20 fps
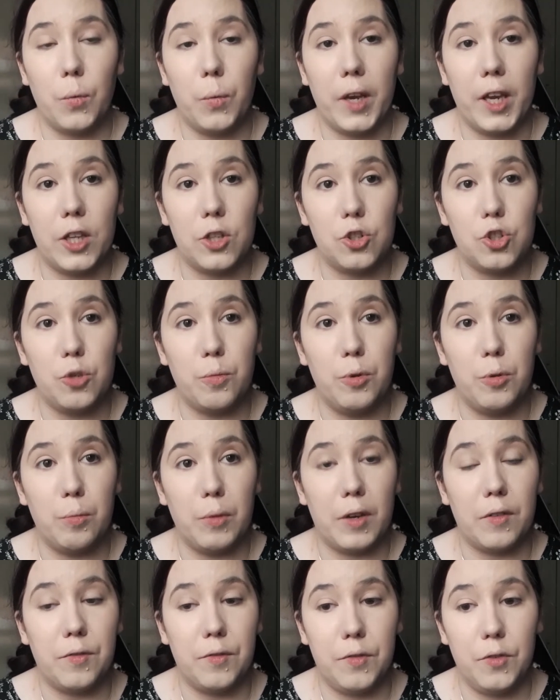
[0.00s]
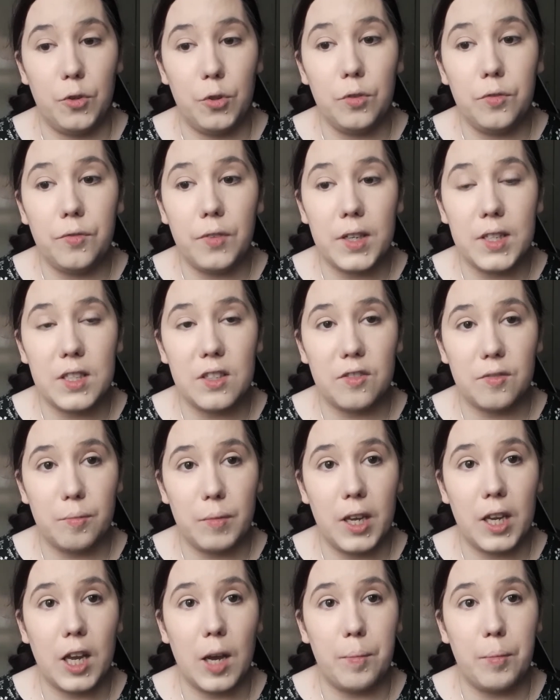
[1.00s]
away to put full face of
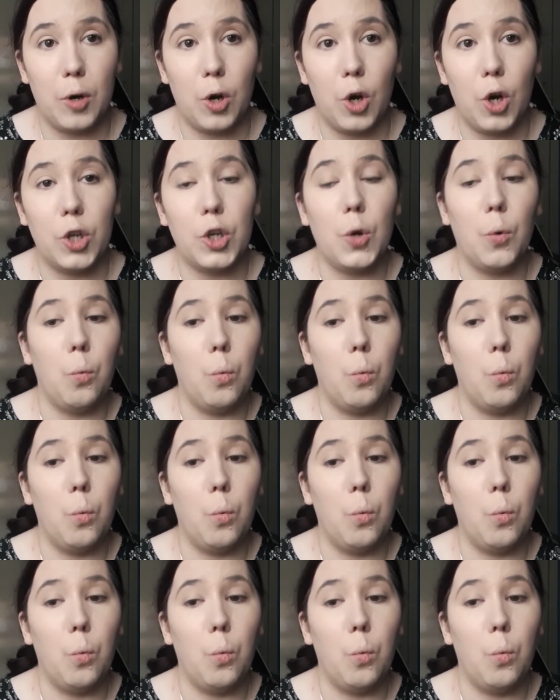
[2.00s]
makeup on.